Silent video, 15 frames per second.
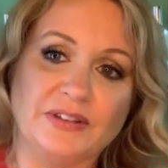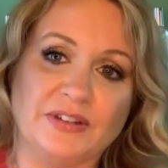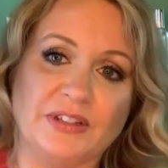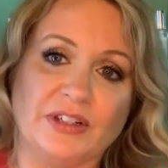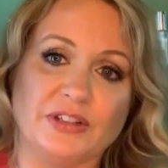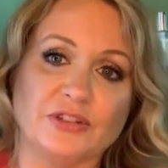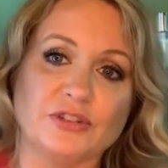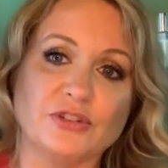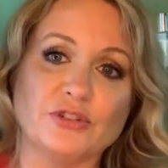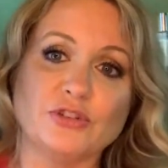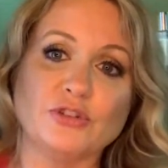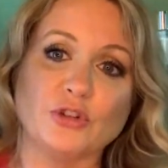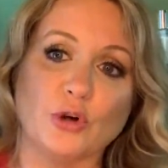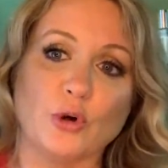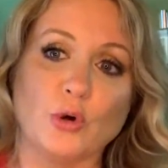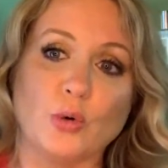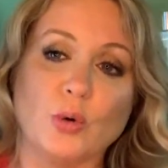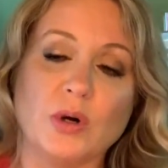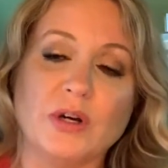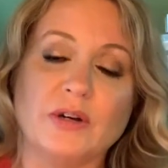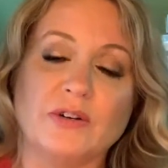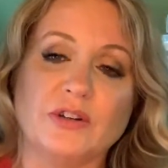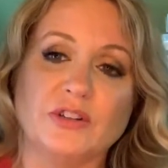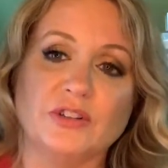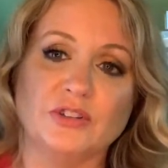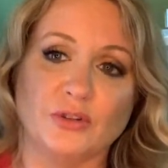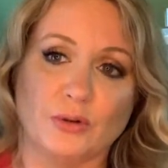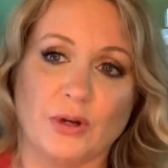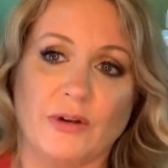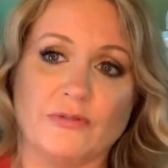They are so
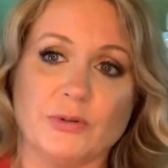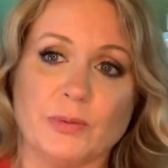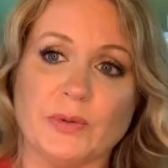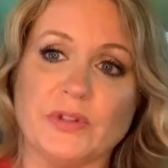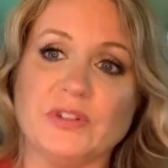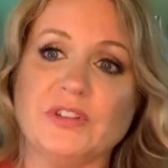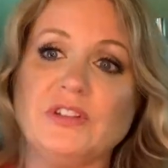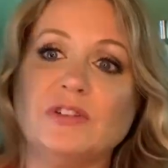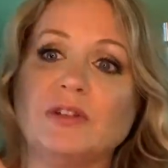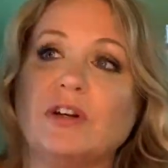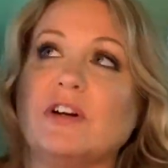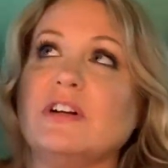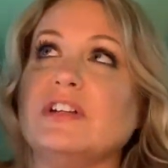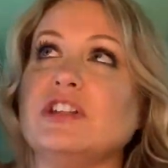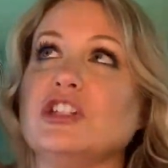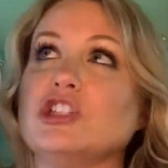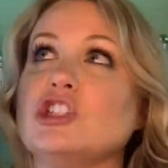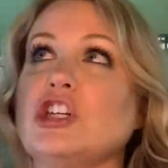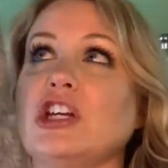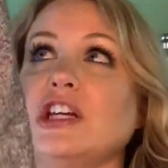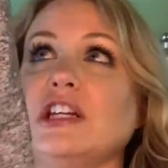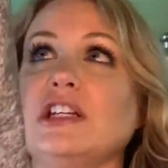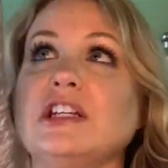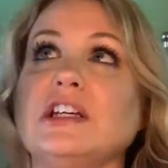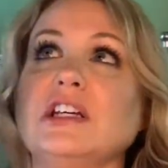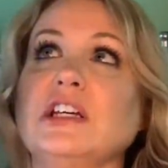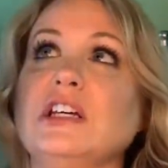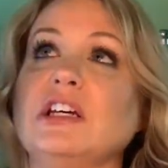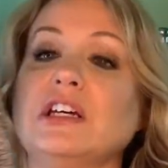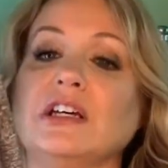comfortable. These are in the shade
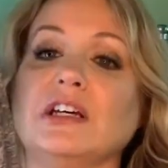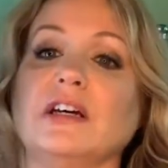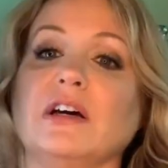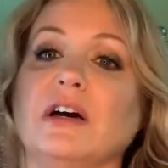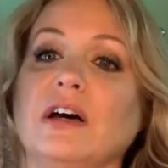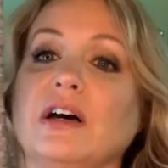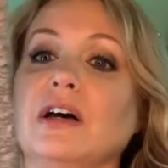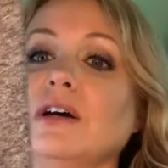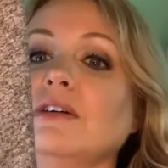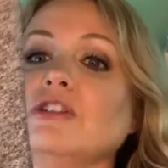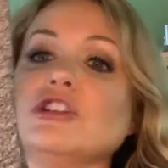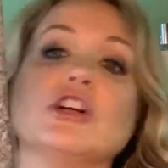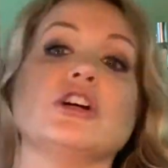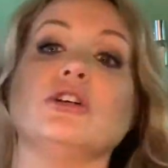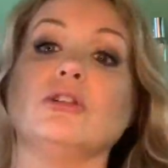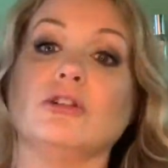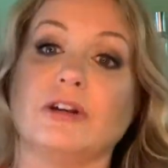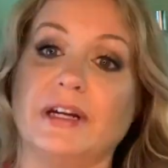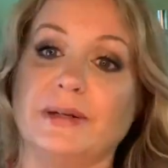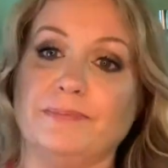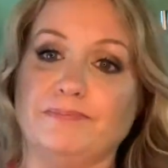charcoal gray,